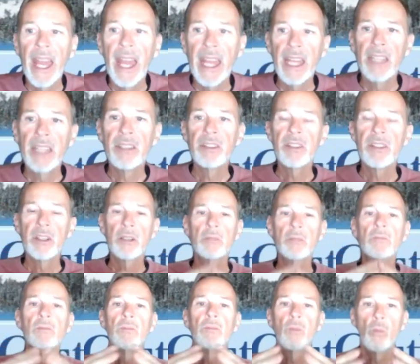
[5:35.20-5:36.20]
and
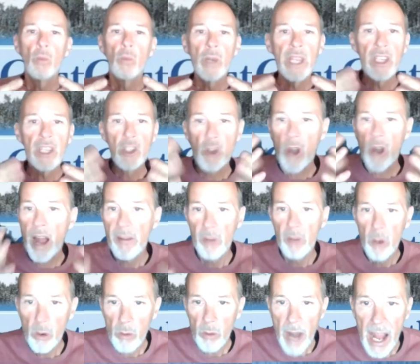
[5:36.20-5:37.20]
we
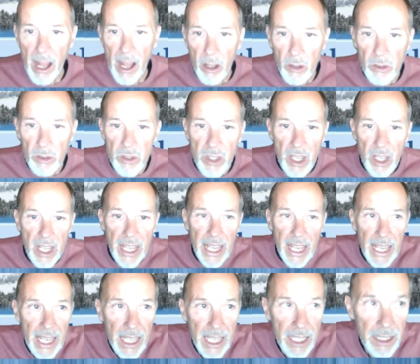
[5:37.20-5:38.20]
travel around
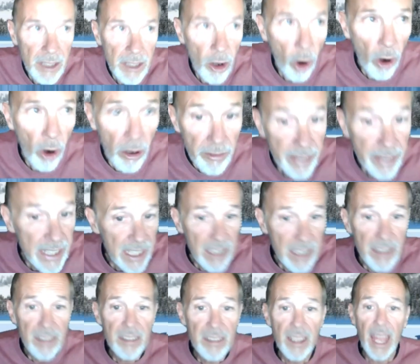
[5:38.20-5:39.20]
in
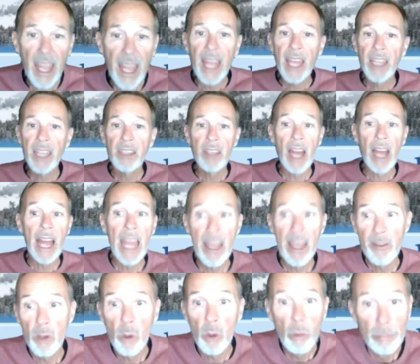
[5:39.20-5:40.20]
RVs, and I
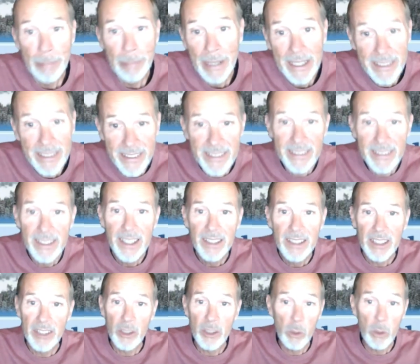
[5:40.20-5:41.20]
have an old bus
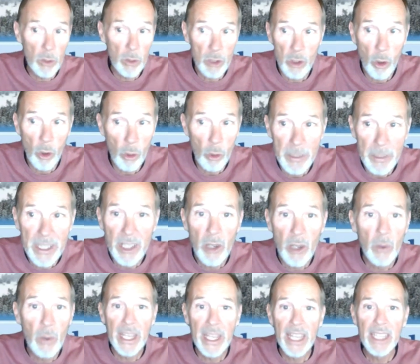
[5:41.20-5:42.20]
that the Lord told me to
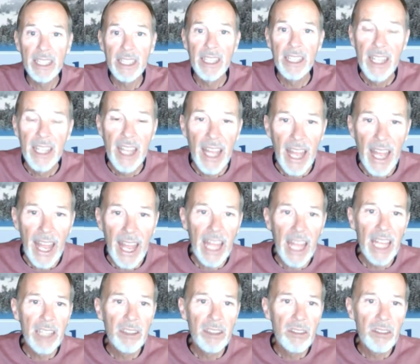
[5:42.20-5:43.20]
go get,
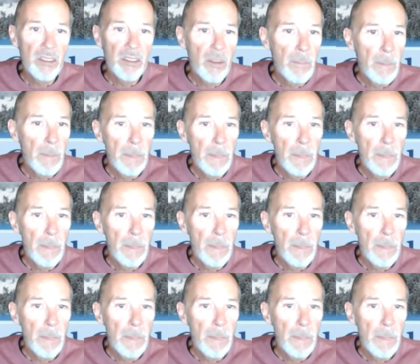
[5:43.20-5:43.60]
and